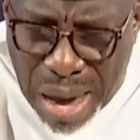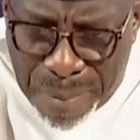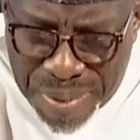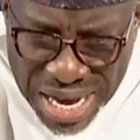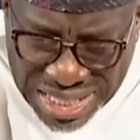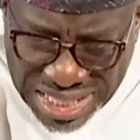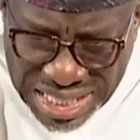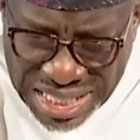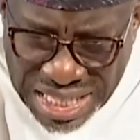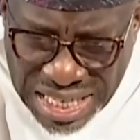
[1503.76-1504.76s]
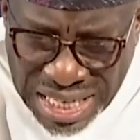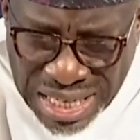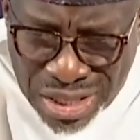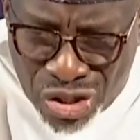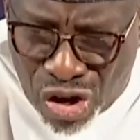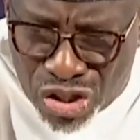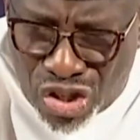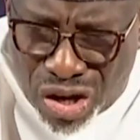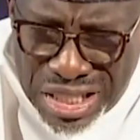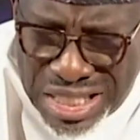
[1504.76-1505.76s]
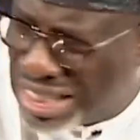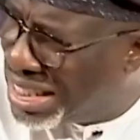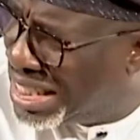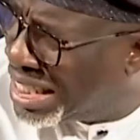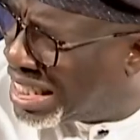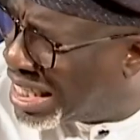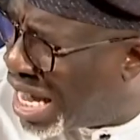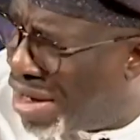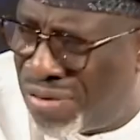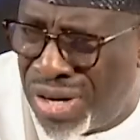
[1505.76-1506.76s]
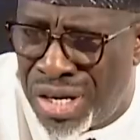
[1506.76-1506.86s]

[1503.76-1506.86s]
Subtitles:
party does not yield itself